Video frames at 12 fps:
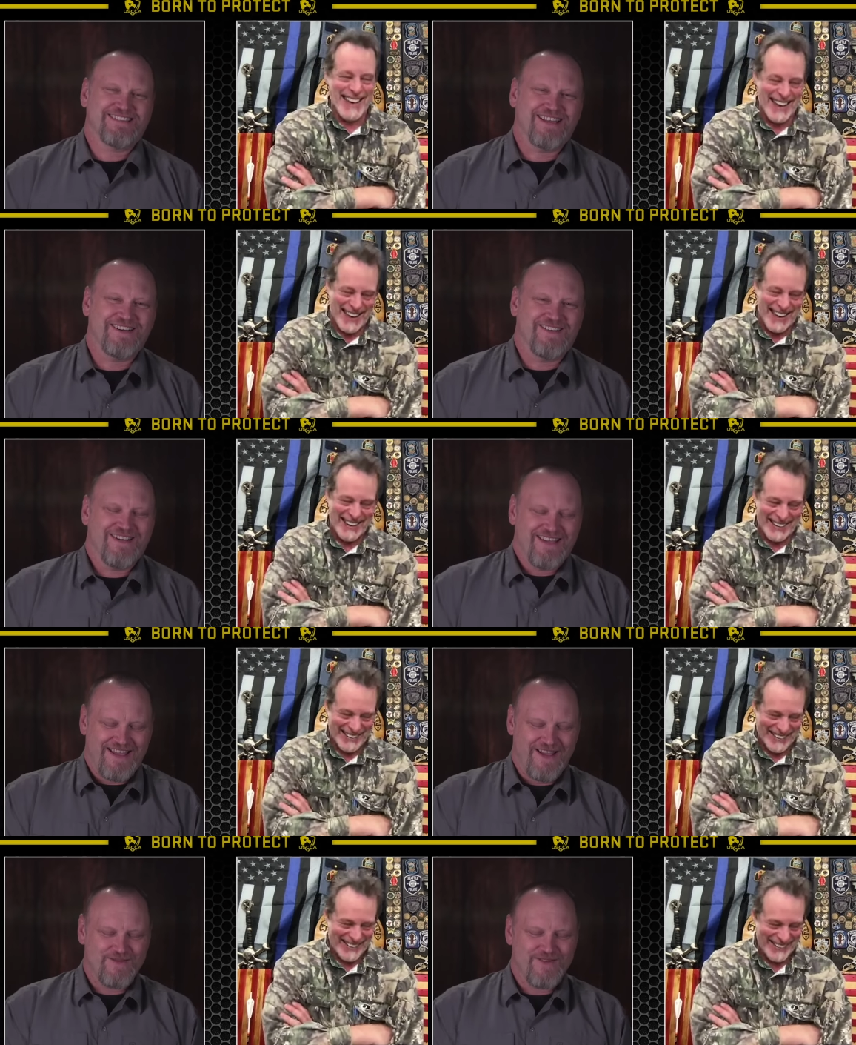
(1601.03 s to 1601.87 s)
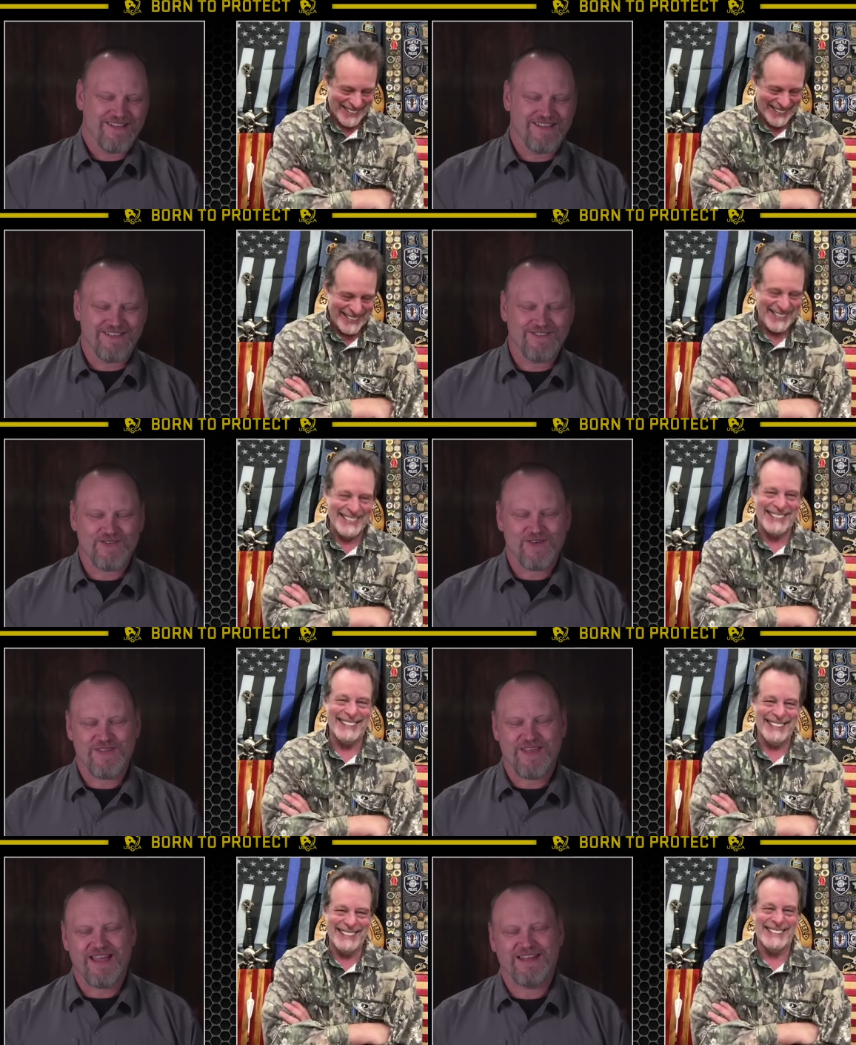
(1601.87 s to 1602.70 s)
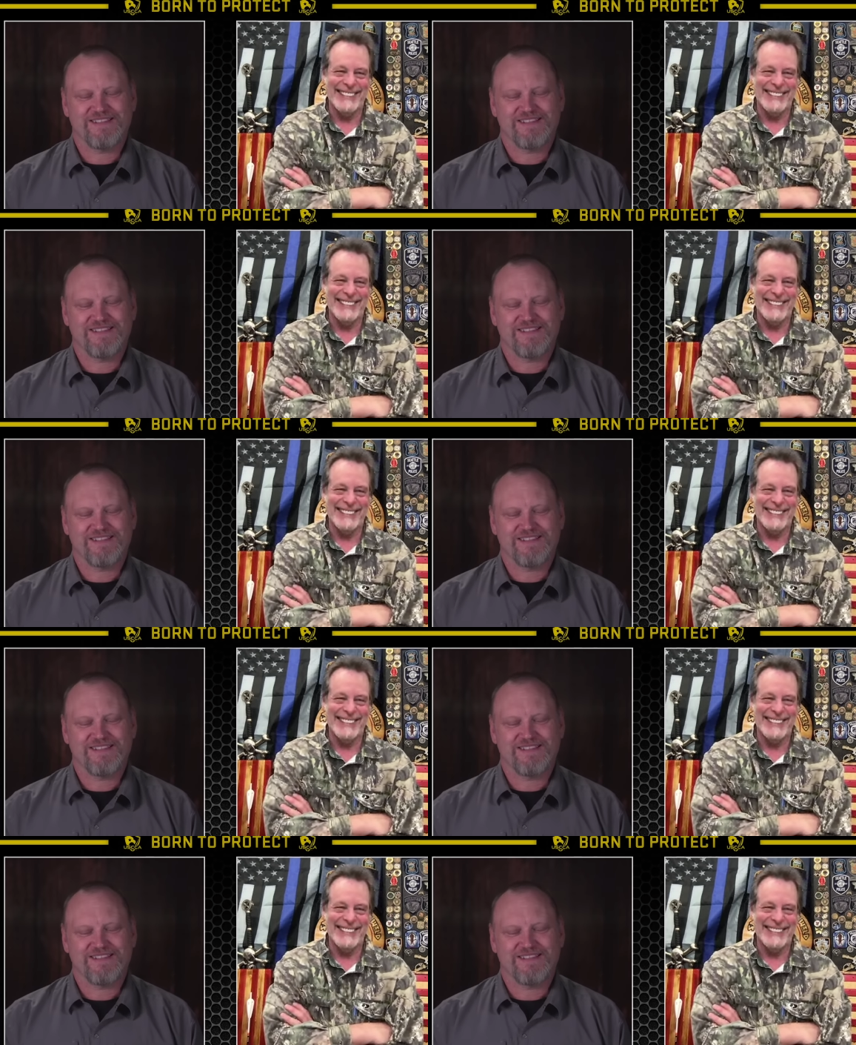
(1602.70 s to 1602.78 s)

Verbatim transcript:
Speaker 1: so I really enjoy that.